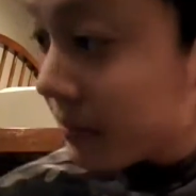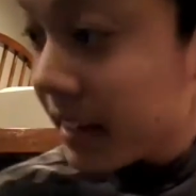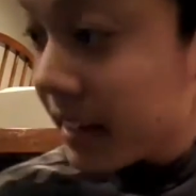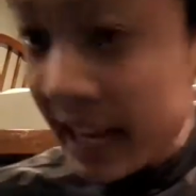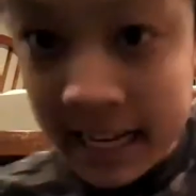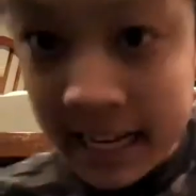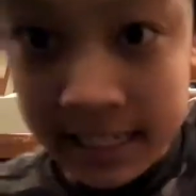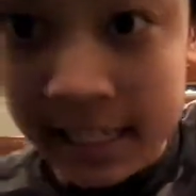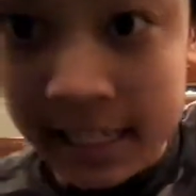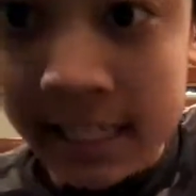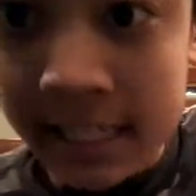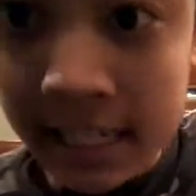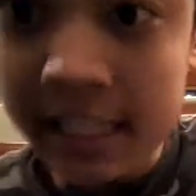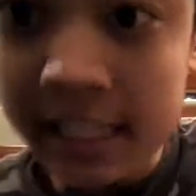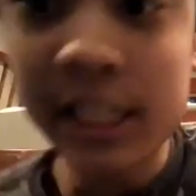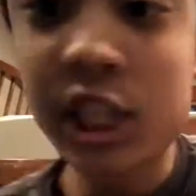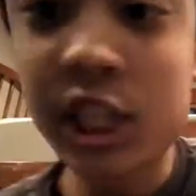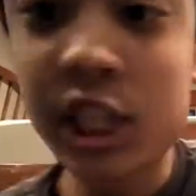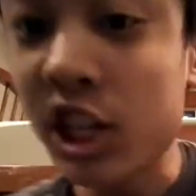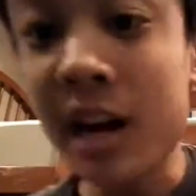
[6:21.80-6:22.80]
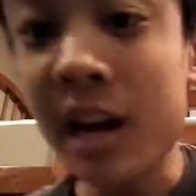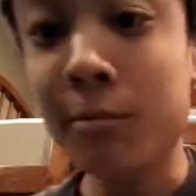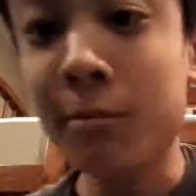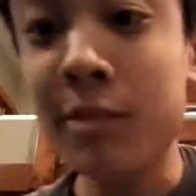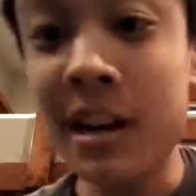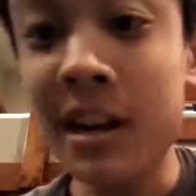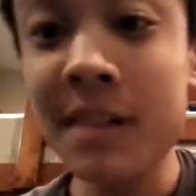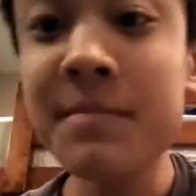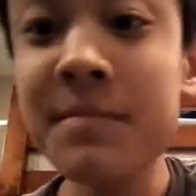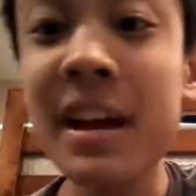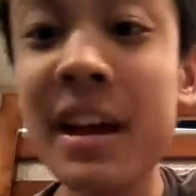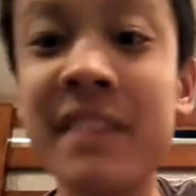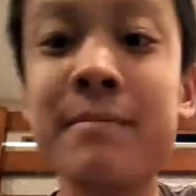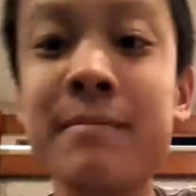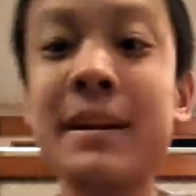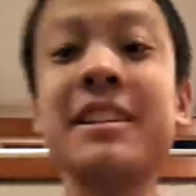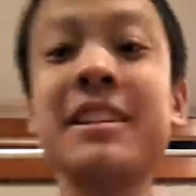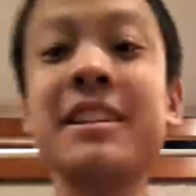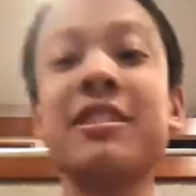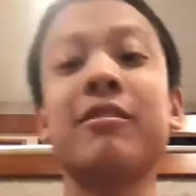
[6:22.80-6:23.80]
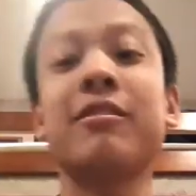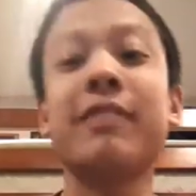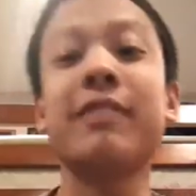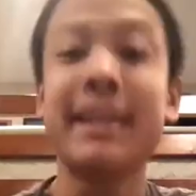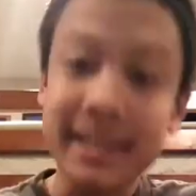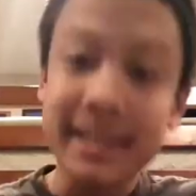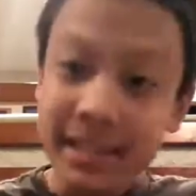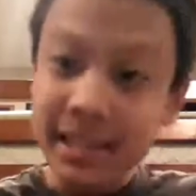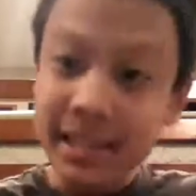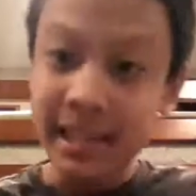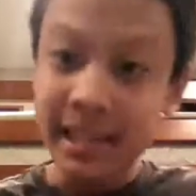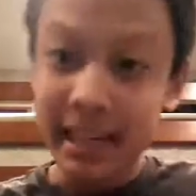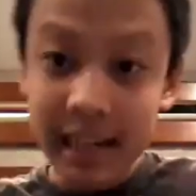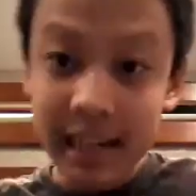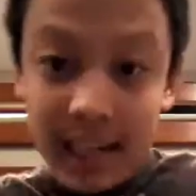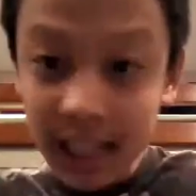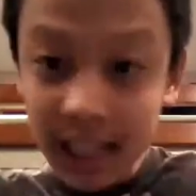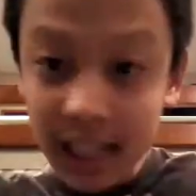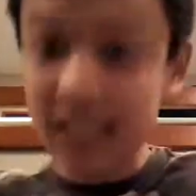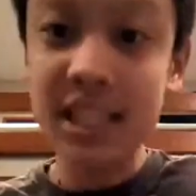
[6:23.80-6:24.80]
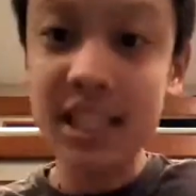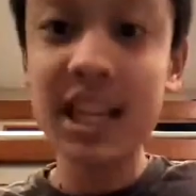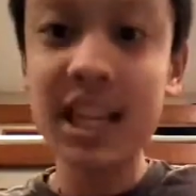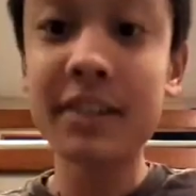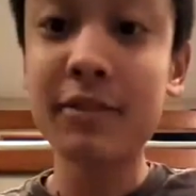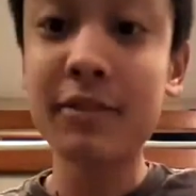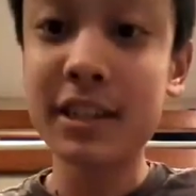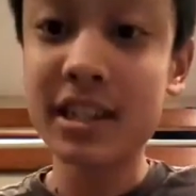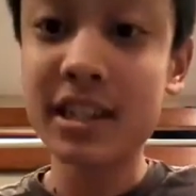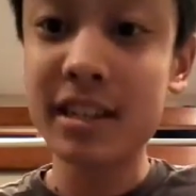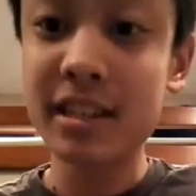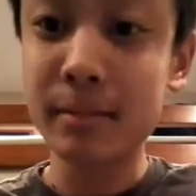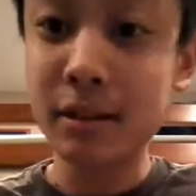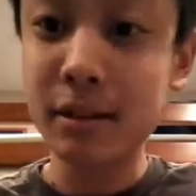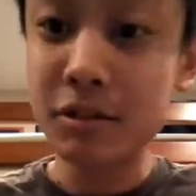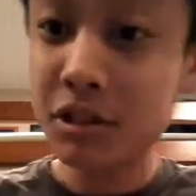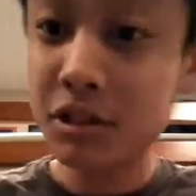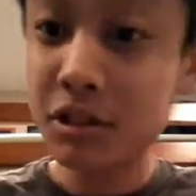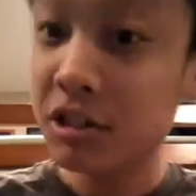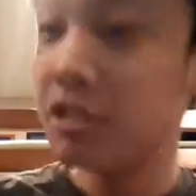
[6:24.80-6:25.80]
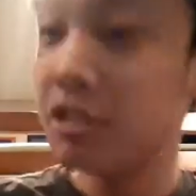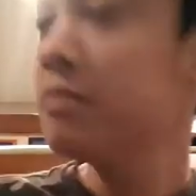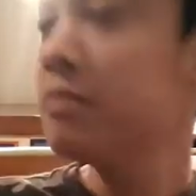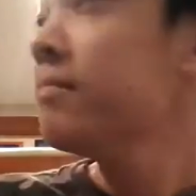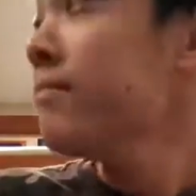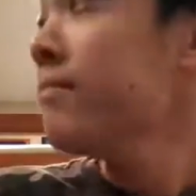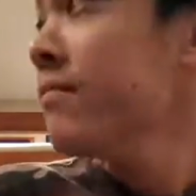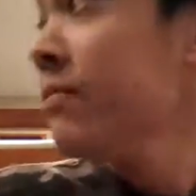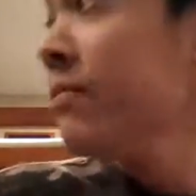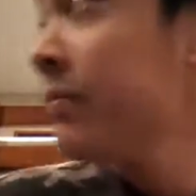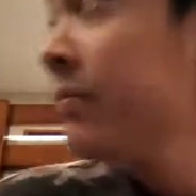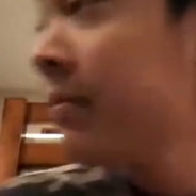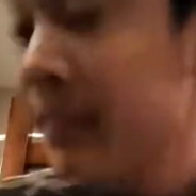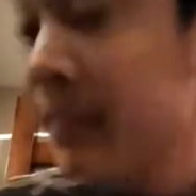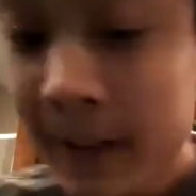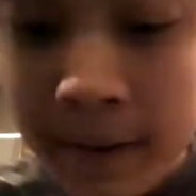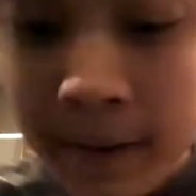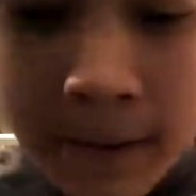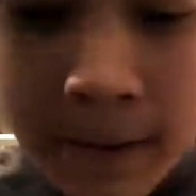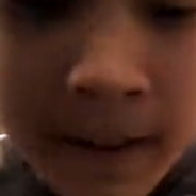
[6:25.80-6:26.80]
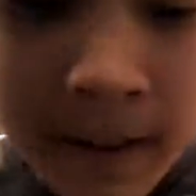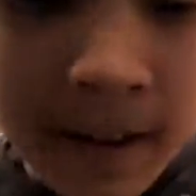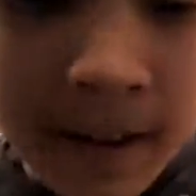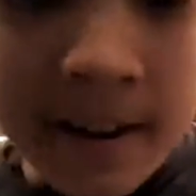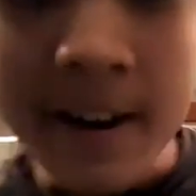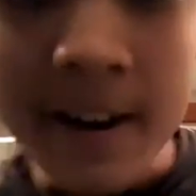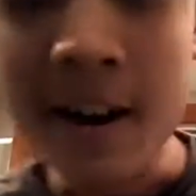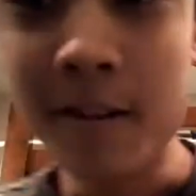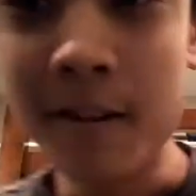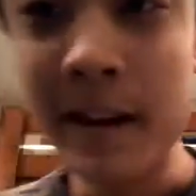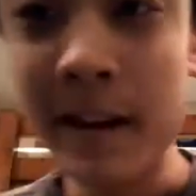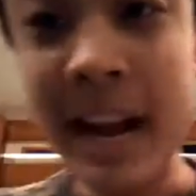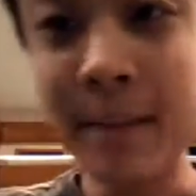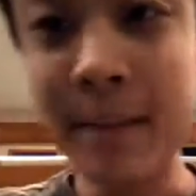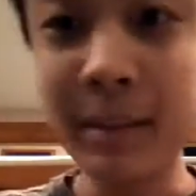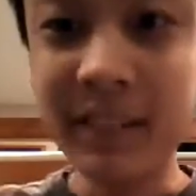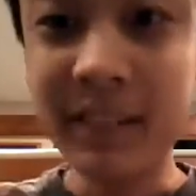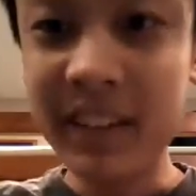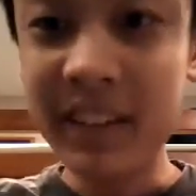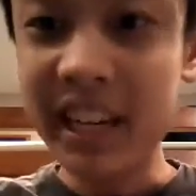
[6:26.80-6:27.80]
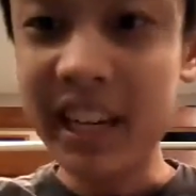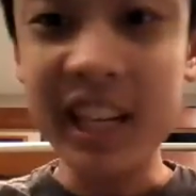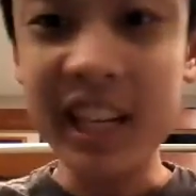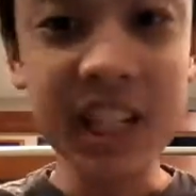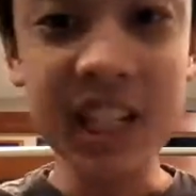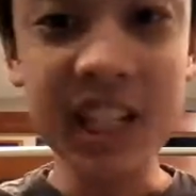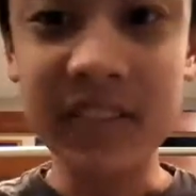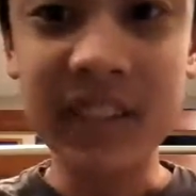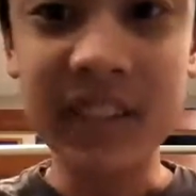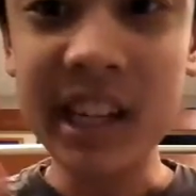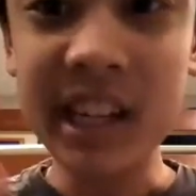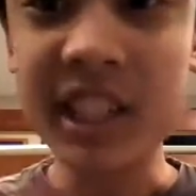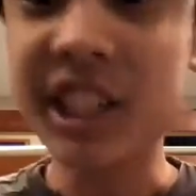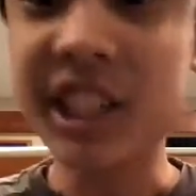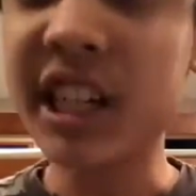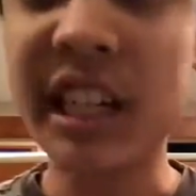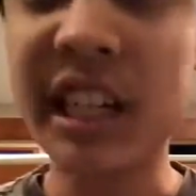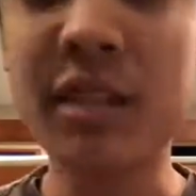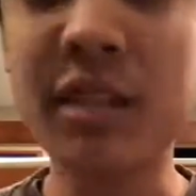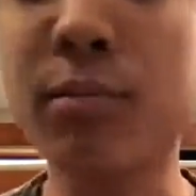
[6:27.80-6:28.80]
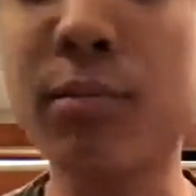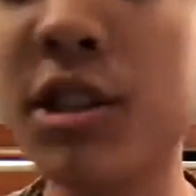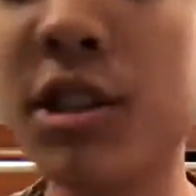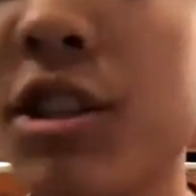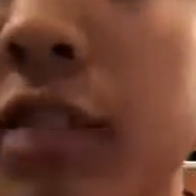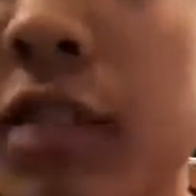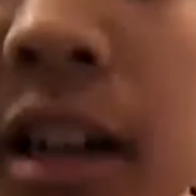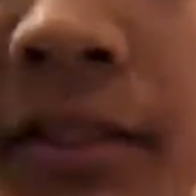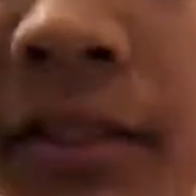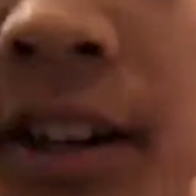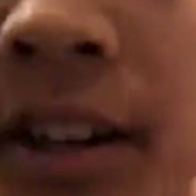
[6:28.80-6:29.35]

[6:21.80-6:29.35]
it does its job well. I've been to the range. It cuts off when it's supposed to. No amplification of gunshots whatsoever.